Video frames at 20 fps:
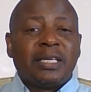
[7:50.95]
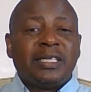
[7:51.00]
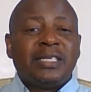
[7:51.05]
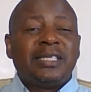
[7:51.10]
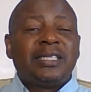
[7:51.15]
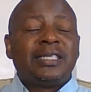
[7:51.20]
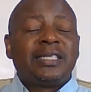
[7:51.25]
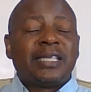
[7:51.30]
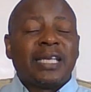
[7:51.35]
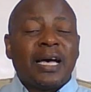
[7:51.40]
He
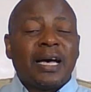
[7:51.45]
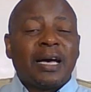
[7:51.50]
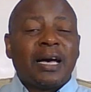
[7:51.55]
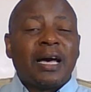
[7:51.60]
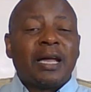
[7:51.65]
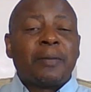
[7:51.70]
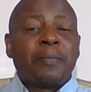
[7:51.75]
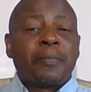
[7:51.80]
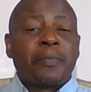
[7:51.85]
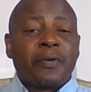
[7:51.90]
sang
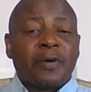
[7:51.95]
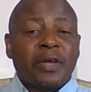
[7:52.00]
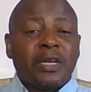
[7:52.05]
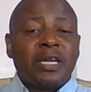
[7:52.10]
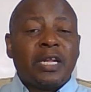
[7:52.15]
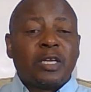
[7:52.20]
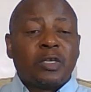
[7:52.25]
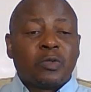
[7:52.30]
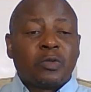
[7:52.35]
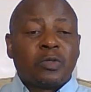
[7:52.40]
and
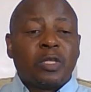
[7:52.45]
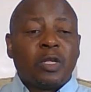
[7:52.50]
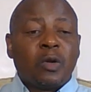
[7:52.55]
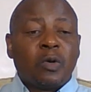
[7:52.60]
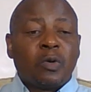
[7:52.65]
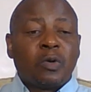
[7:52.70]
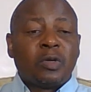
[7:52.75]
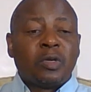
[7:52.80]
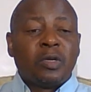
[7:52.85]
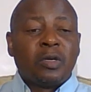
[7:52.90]
prayed unto the
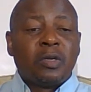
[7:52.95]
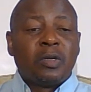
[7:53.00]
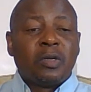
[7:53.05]
Lord.